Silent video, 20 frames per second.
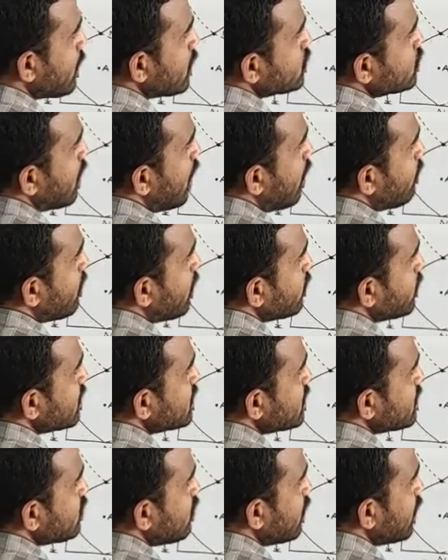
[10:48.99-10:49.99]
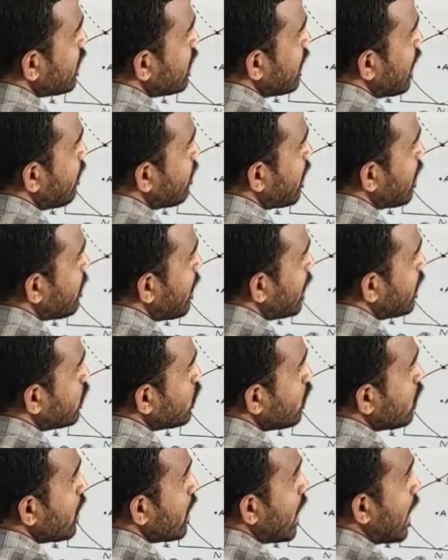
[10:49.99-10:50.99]
So half of this is what? Lambda by
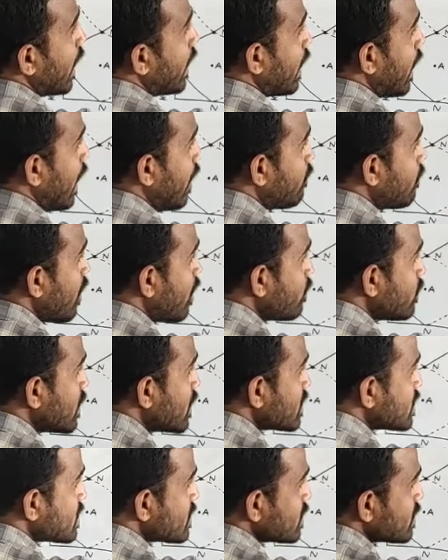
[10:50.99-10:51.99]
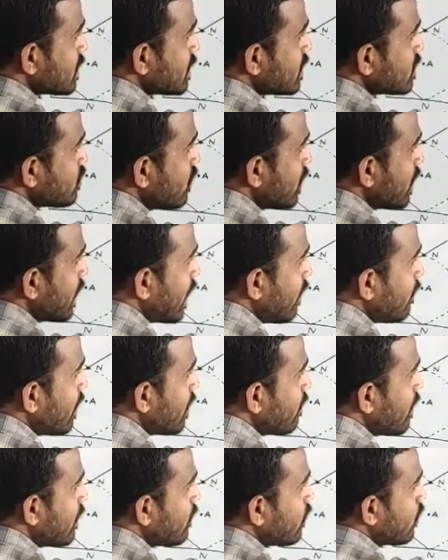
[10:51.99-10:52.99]
2, and half of this is what?
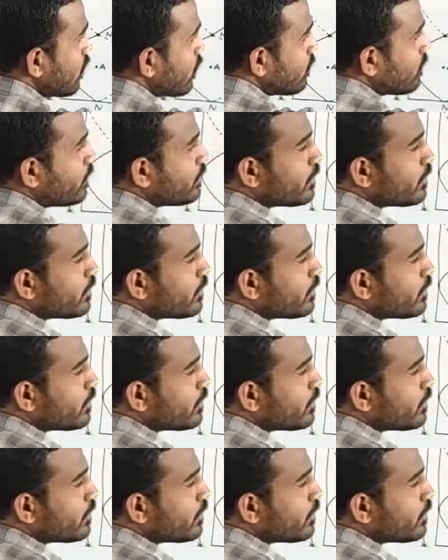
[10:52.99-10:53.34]
Lambda by 4.